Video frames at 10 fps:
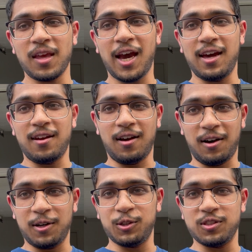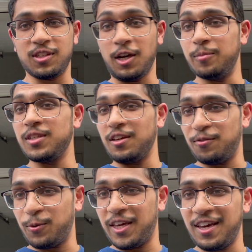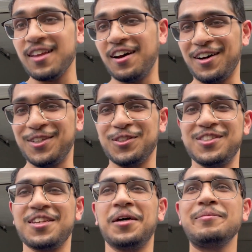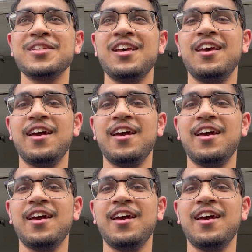at 100 subs if we hit 100 subs,